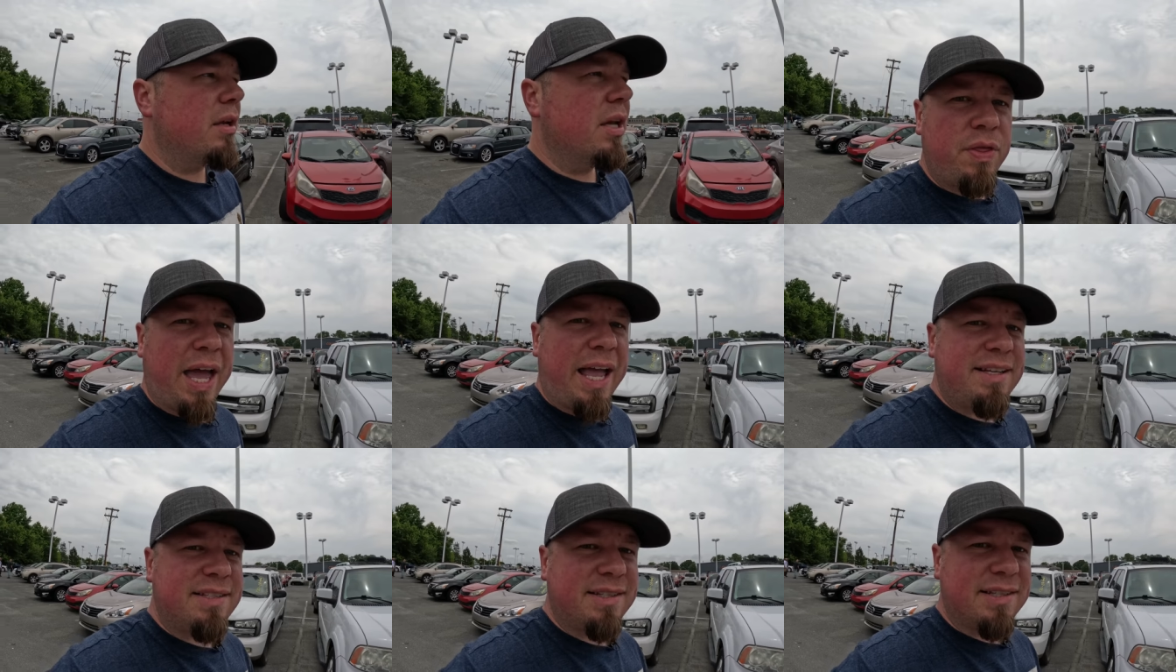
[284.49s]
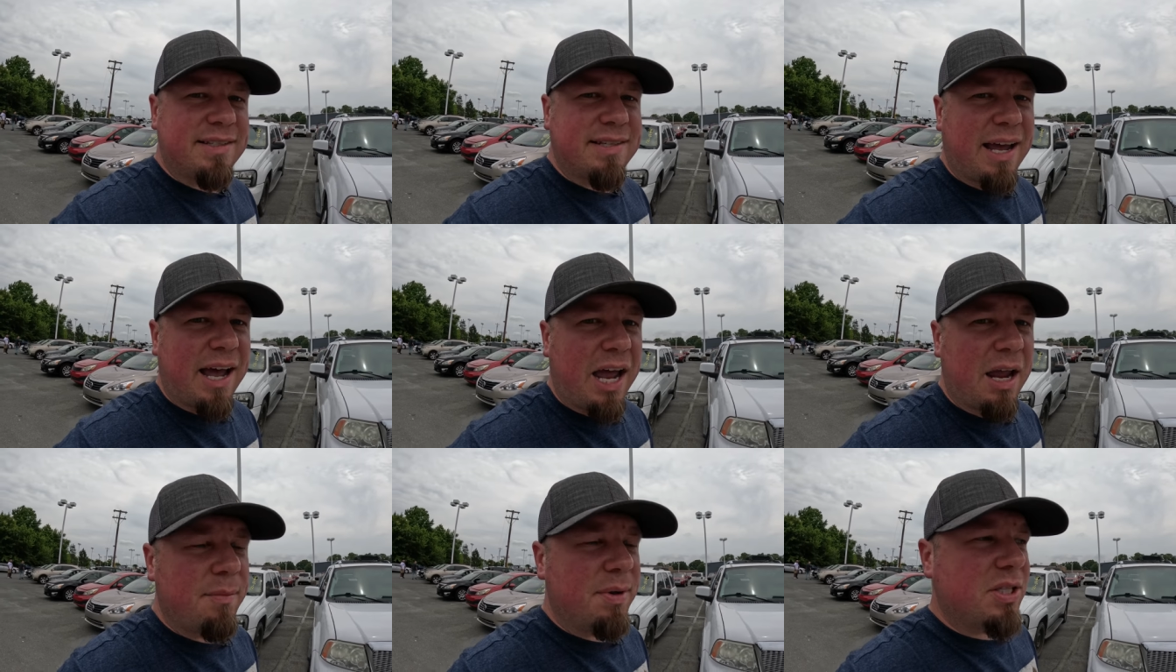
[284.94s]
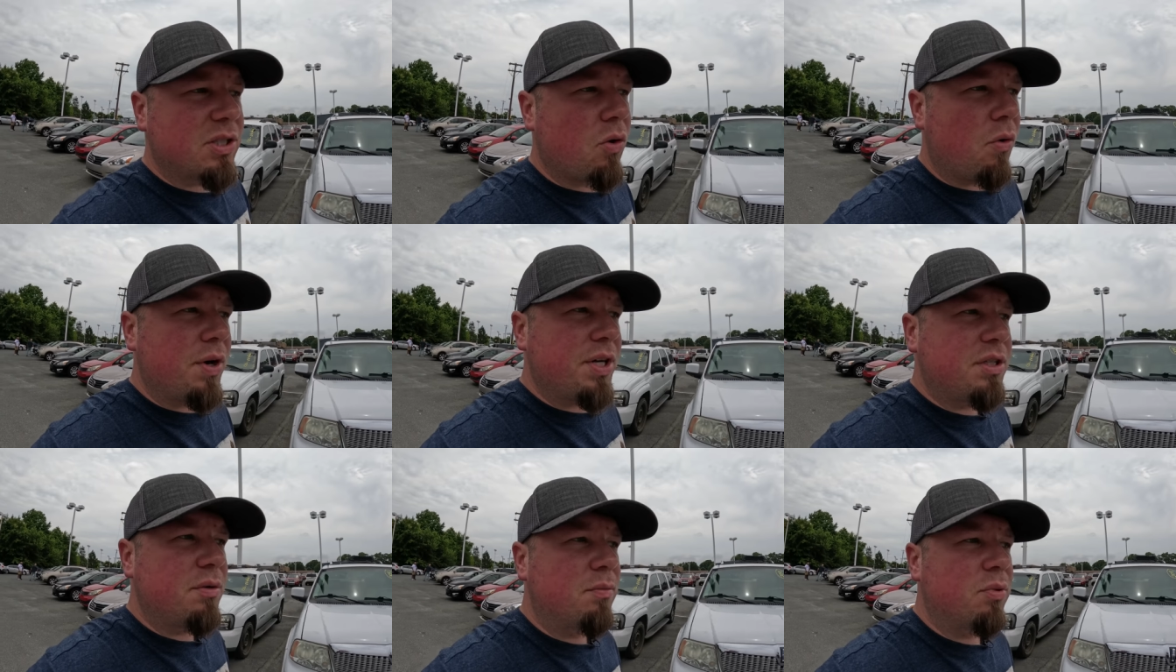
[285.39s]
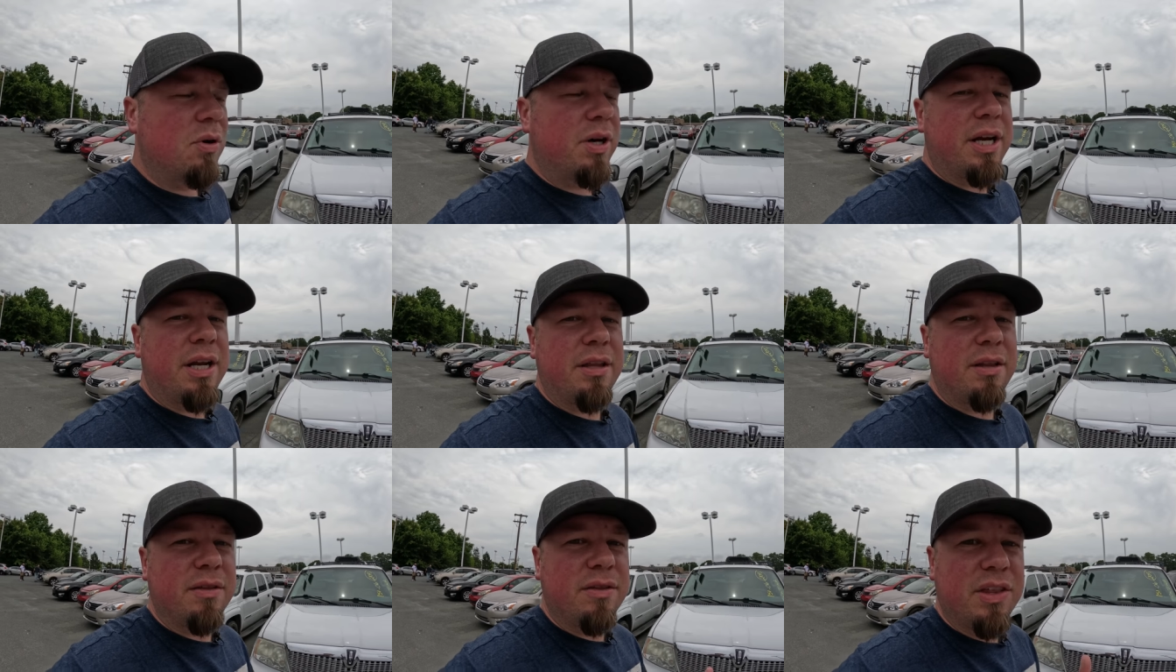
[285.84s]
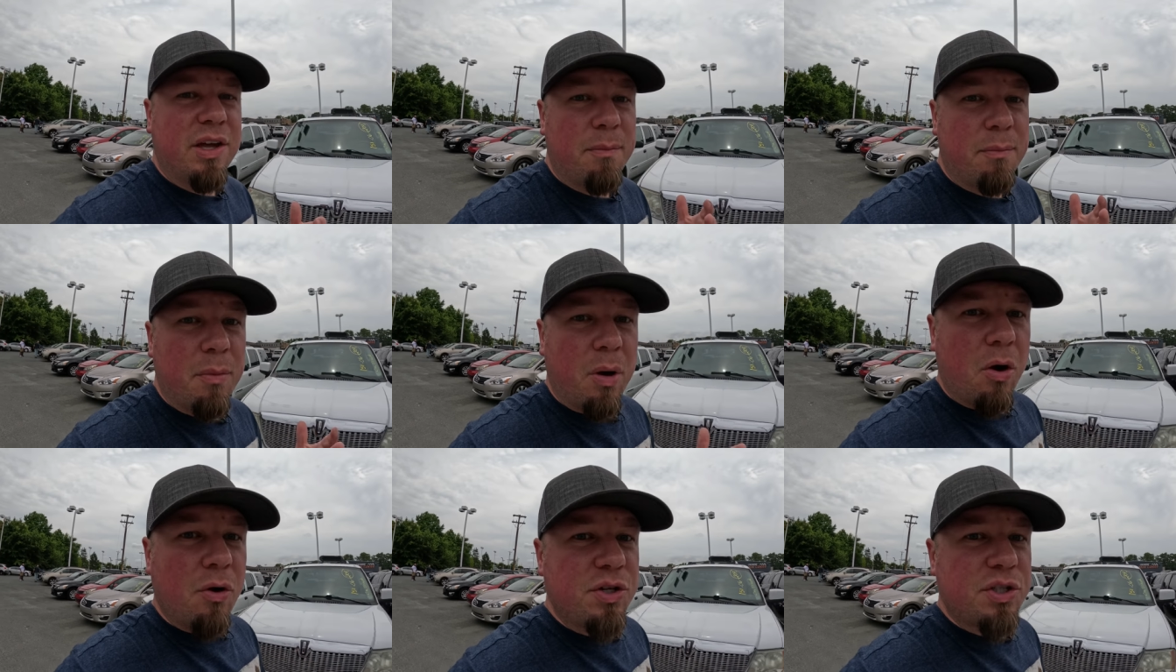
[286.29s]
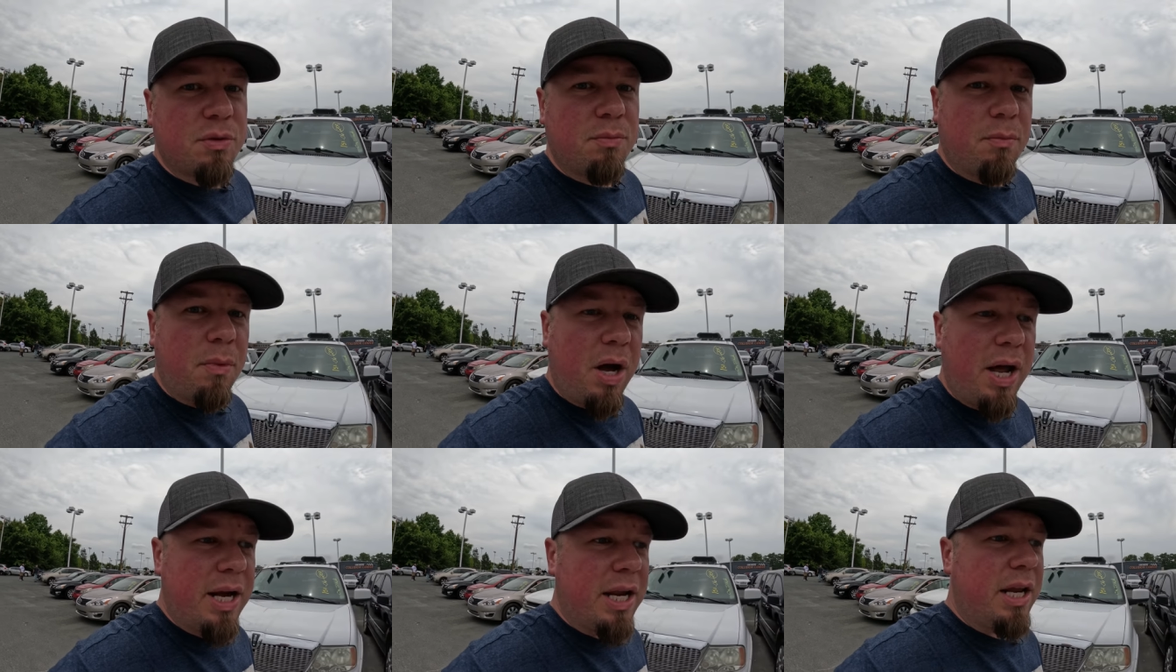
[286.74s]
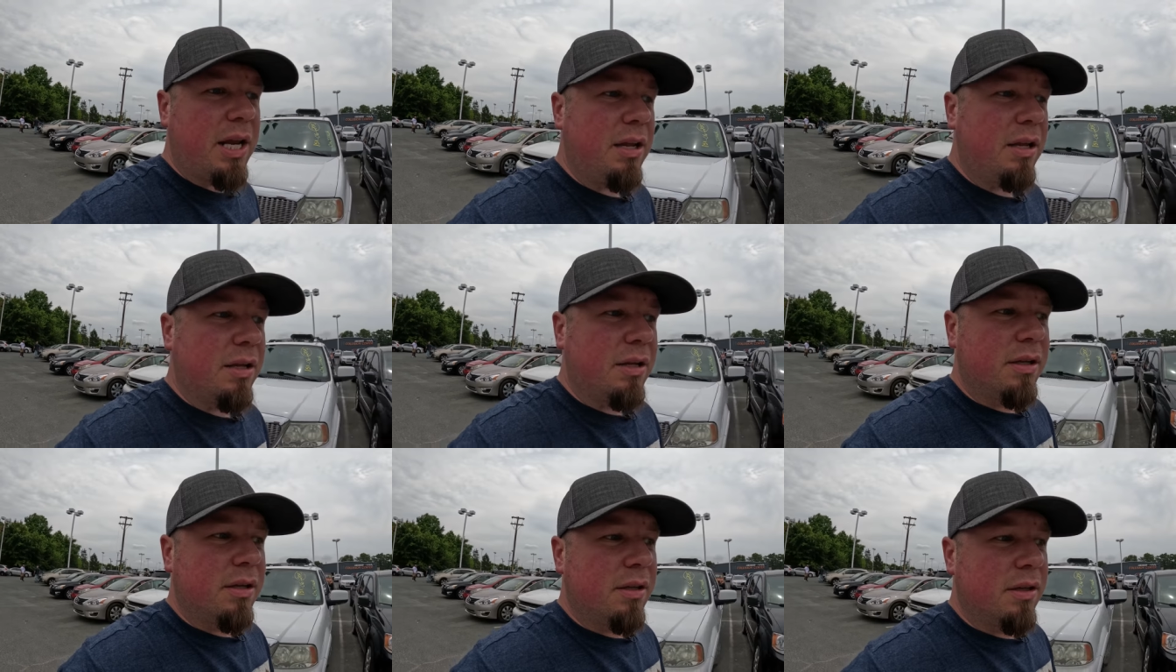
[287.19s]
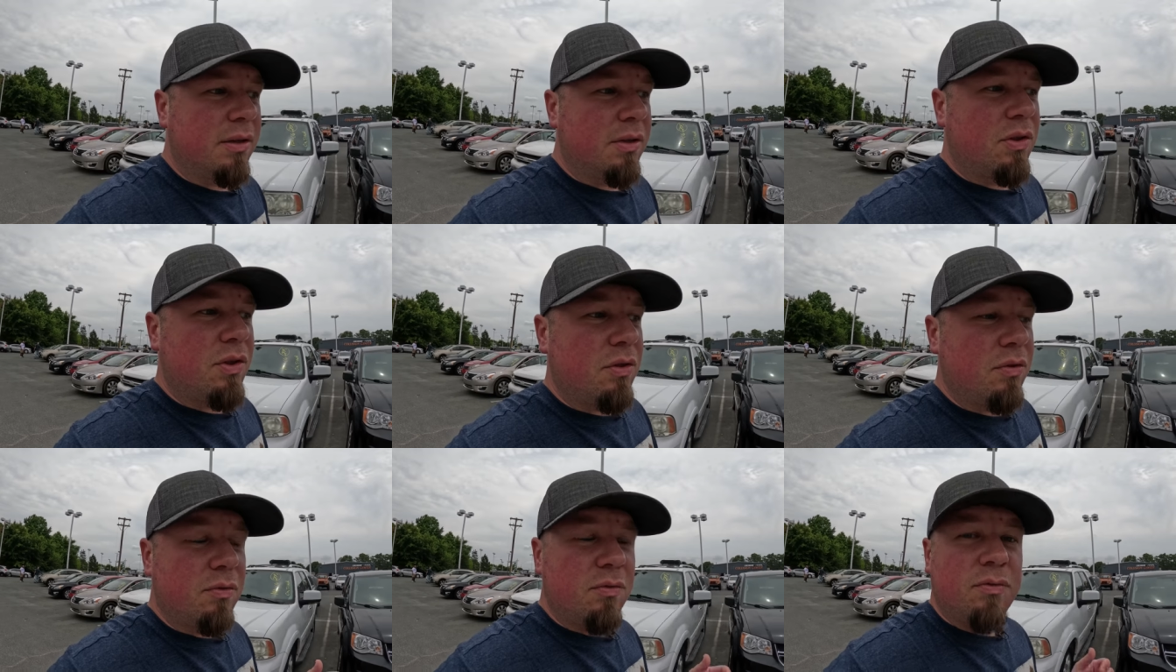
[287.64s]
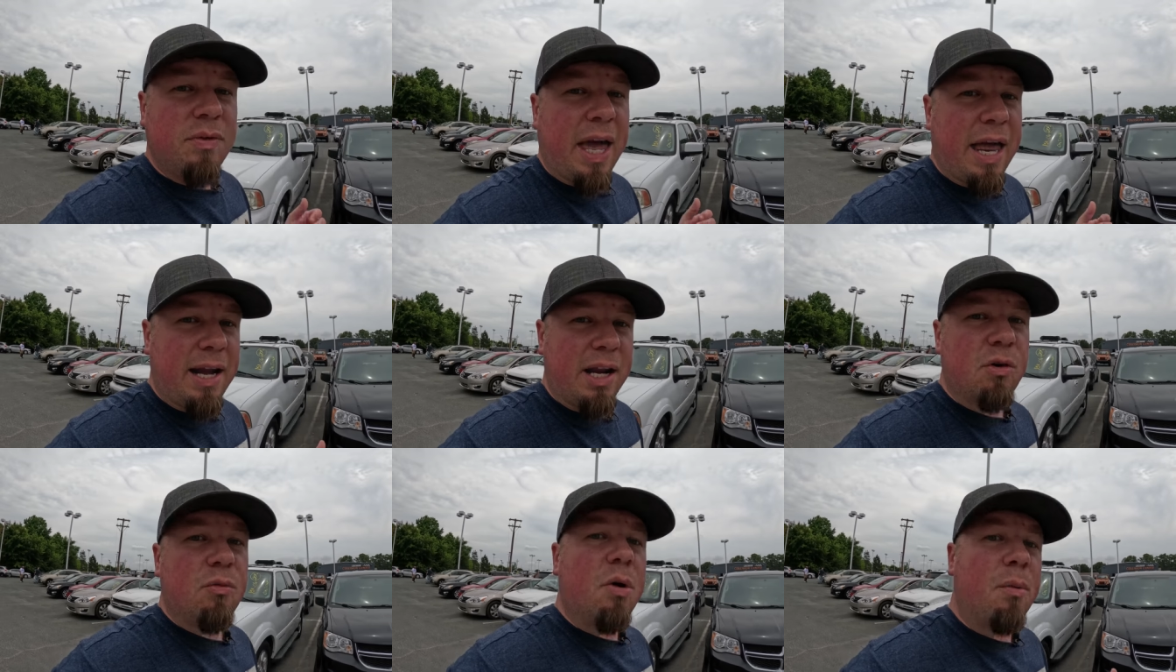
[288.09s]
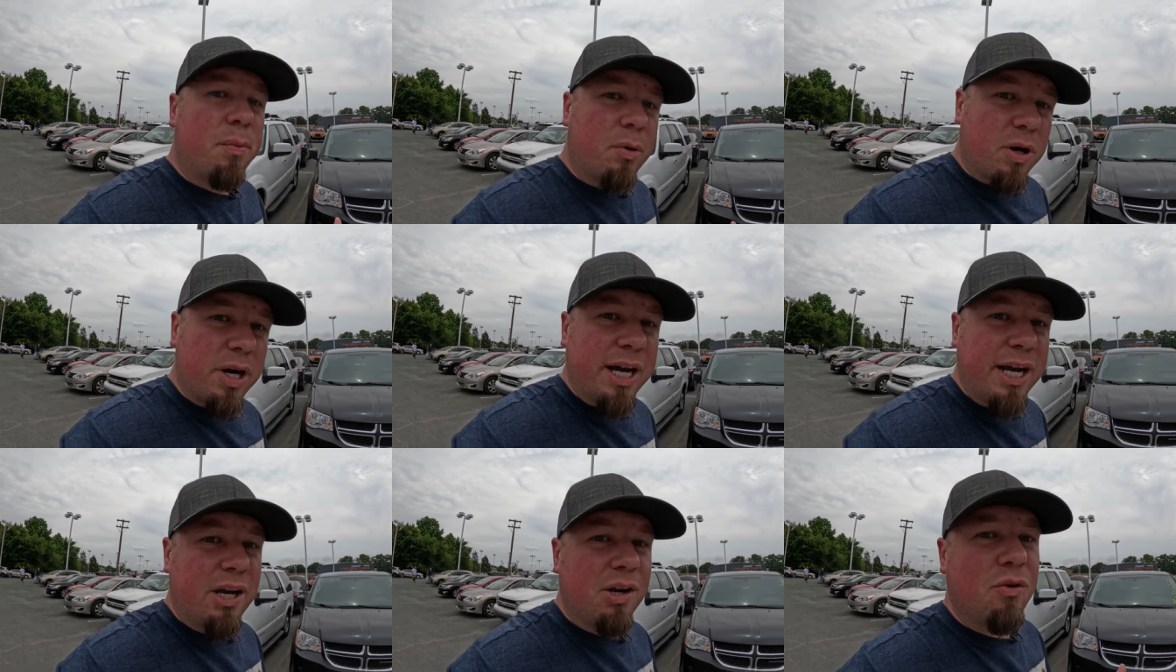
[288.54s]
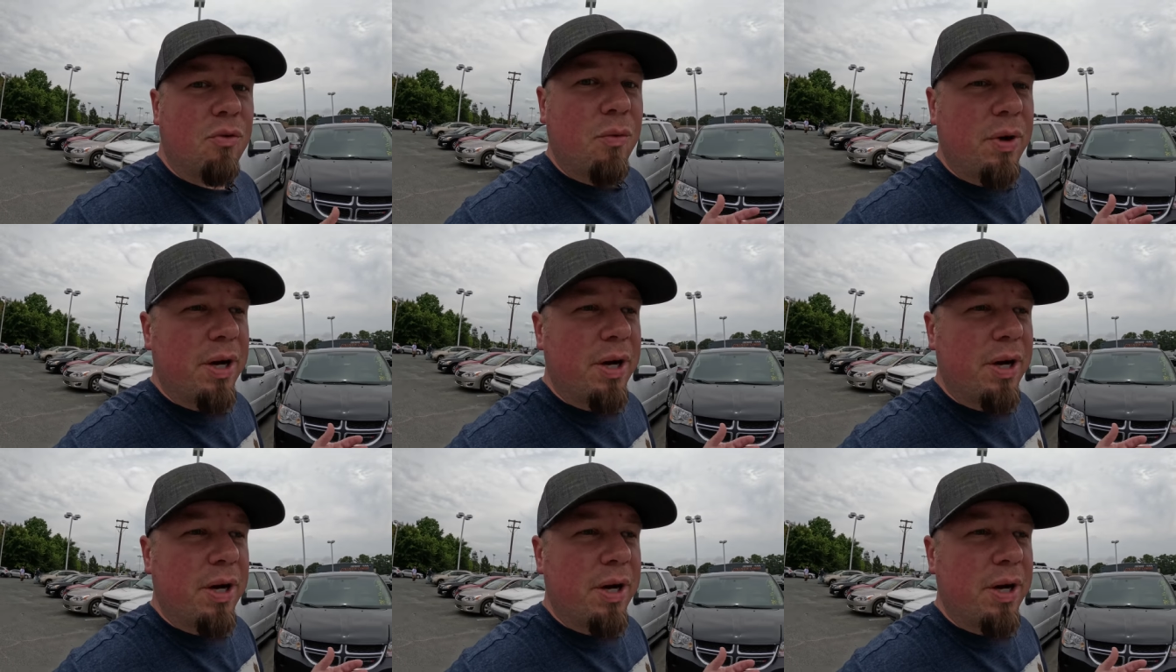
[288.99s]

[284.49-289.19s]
that's the time it's going to bring the most money that it will bring